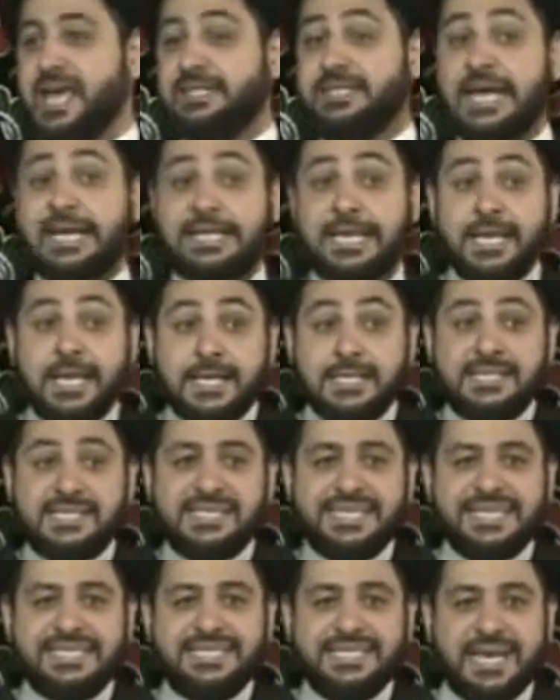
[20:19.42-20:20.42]
They didn't
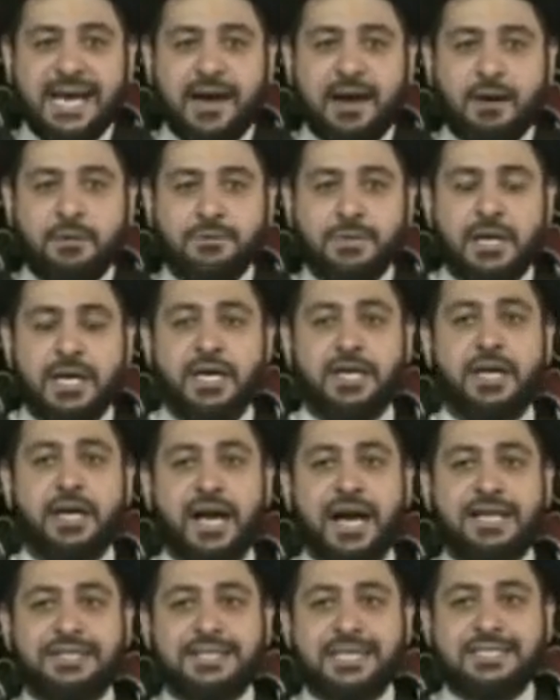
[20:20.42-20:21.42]
sit down
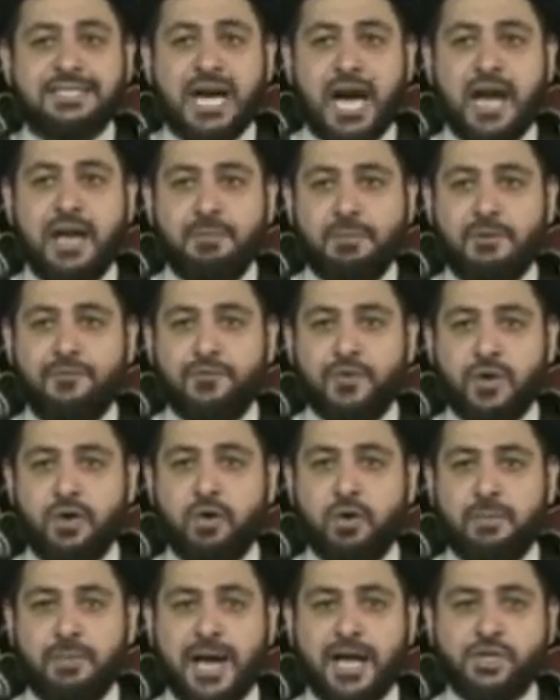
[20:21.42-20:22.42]
at the time of, you
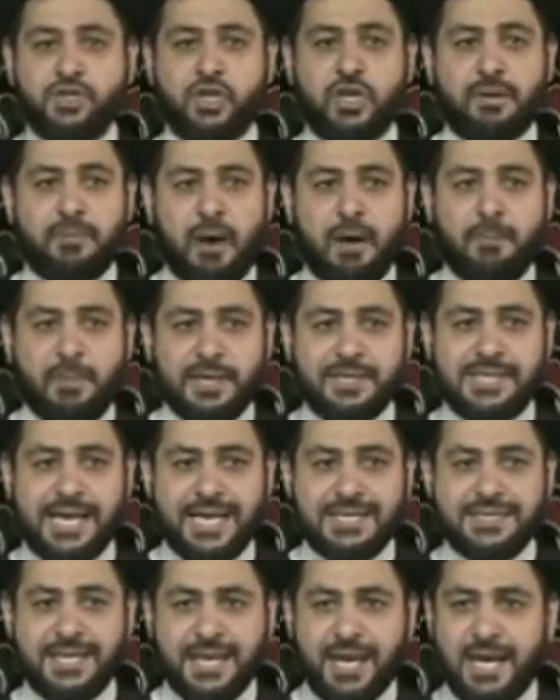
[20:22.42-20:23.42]
know, imagine Imam
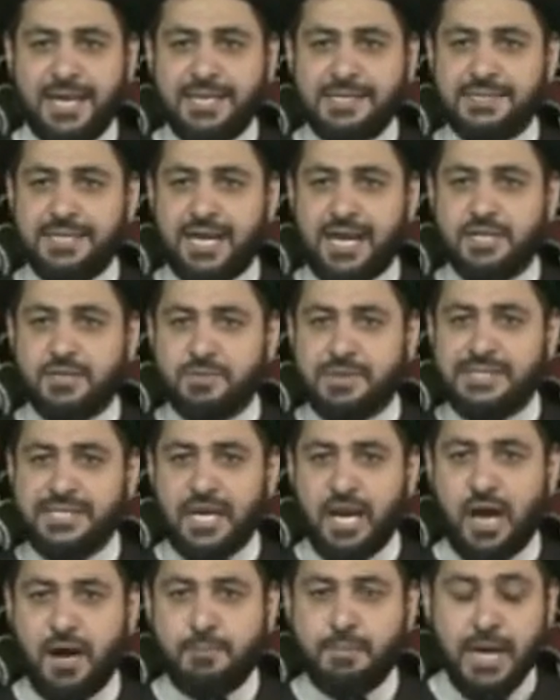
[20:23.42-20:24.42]
Hassan alayhi salatu
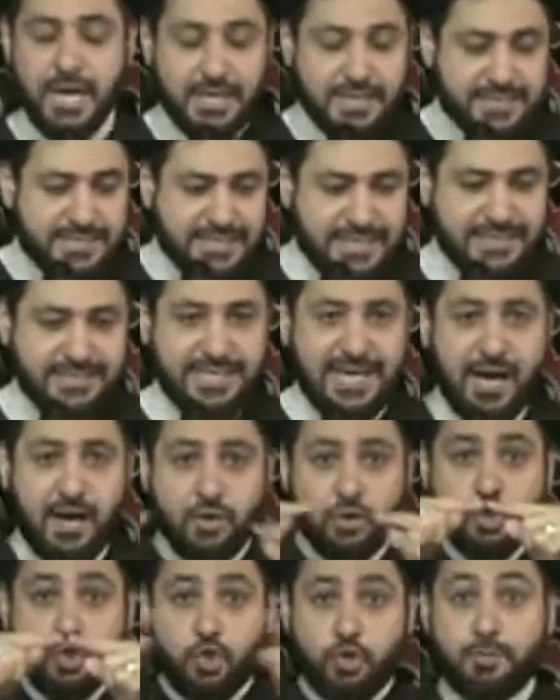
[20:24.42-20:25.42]
wasalam, sit
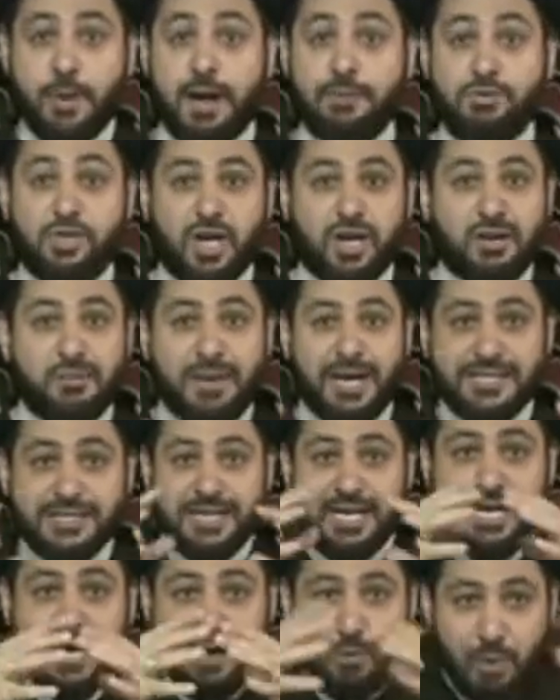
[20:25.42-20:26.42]
down, group, I'm talking about
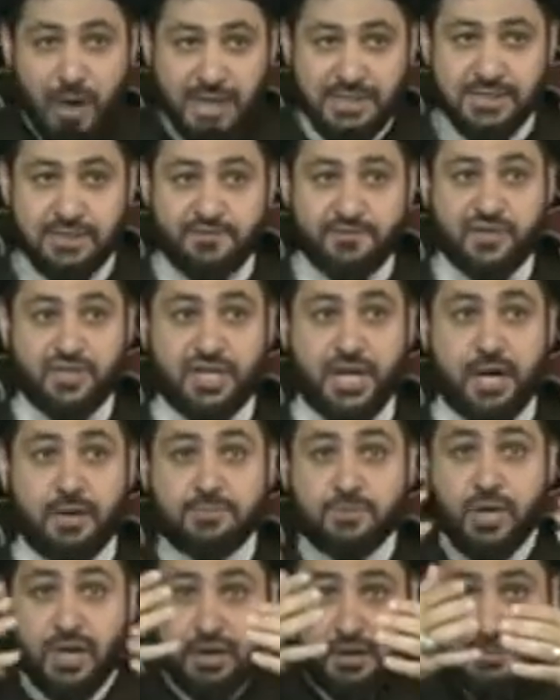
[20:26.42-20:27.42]
the Khawas of Shia,
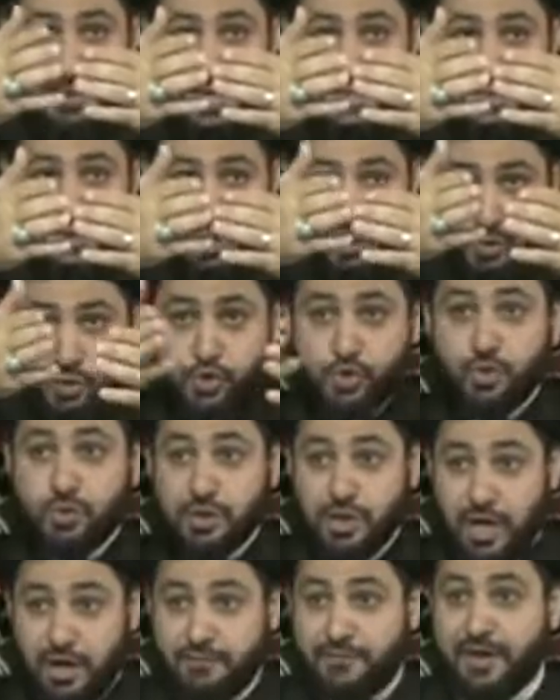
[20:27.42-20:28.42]
I'm talking about those who
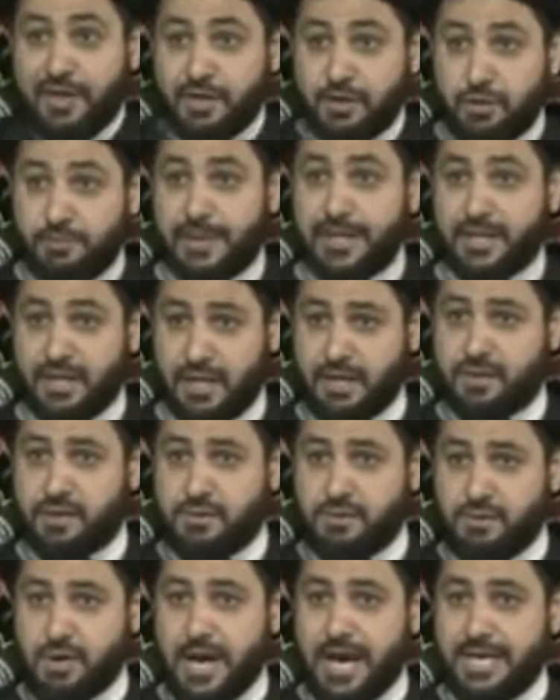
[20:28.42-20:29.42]
love Ahlul Bayt like
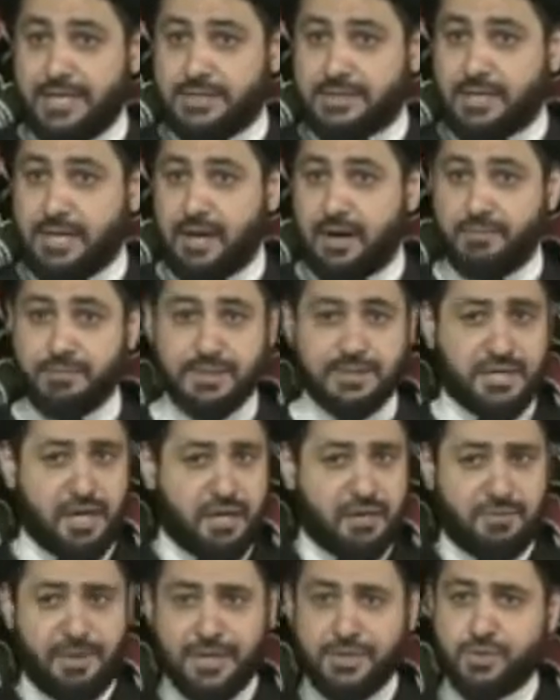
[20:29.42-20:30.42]
you guys, I'm not
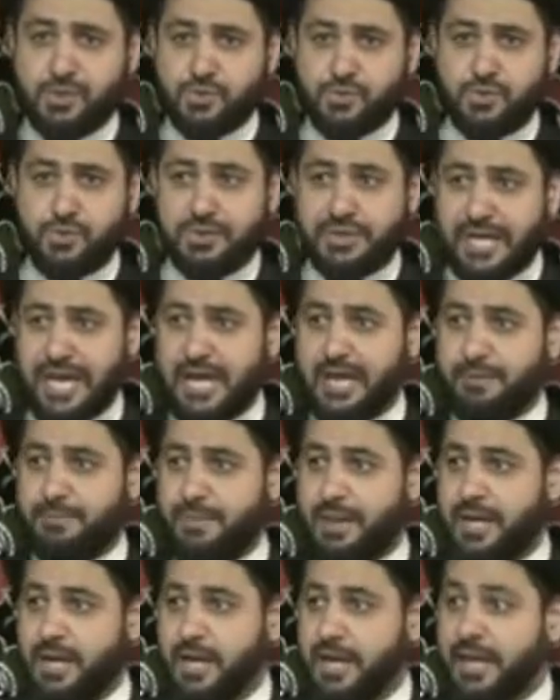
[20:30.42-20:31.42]
talking about those who
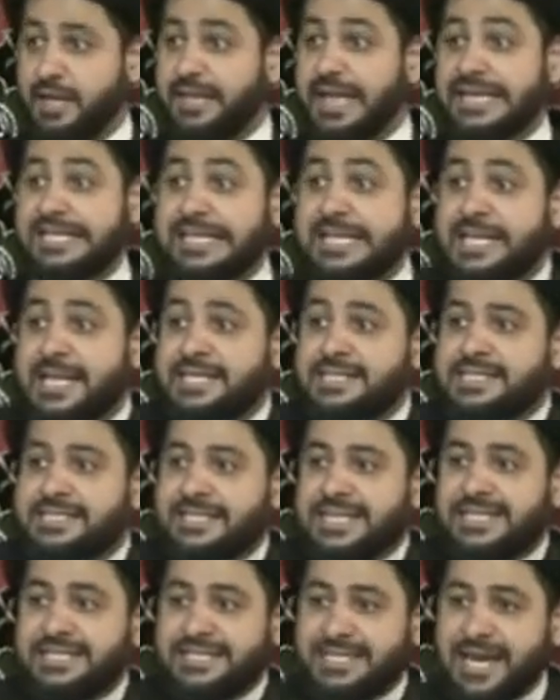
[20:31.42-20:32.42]
claim. They didn't
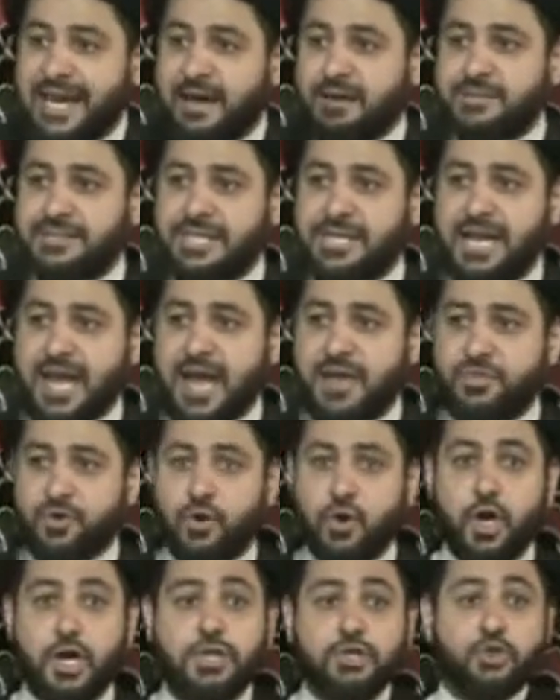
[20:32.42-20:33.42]
sit down
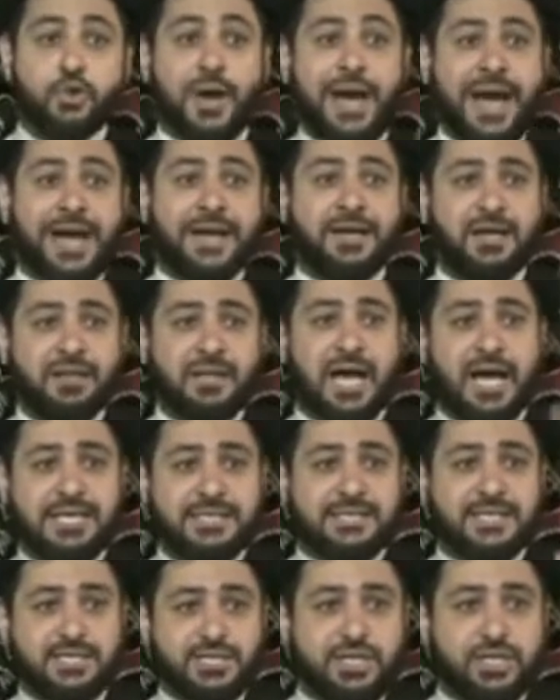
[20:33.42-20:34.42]
together to analyze
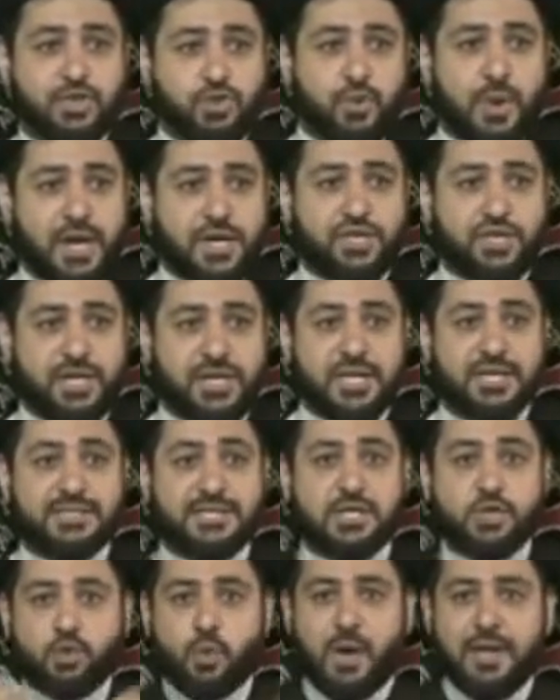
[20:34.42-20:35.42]
the situation and
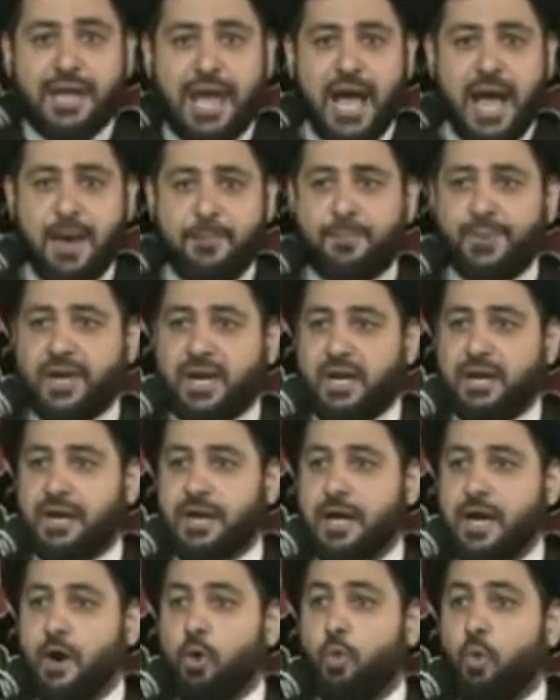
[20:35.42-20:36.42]
says, what
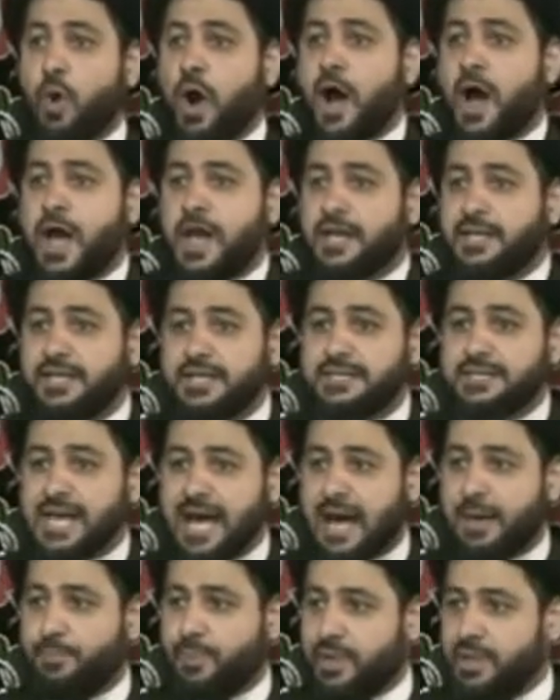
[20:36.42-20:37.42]
happened? Why this
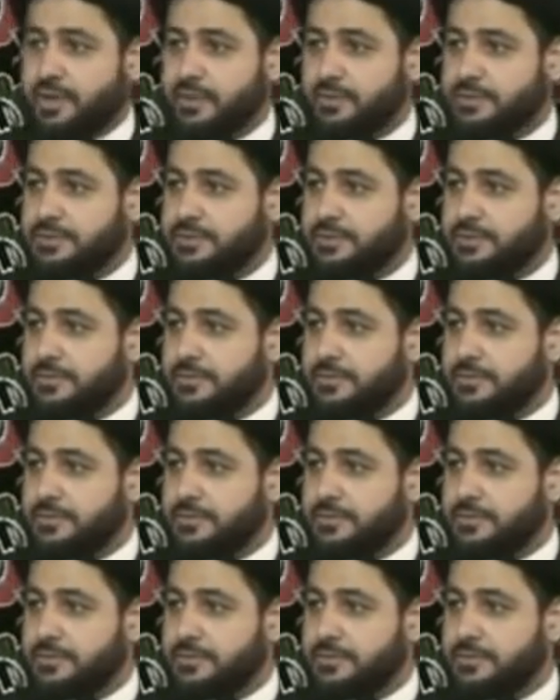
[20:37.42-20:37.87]
happened?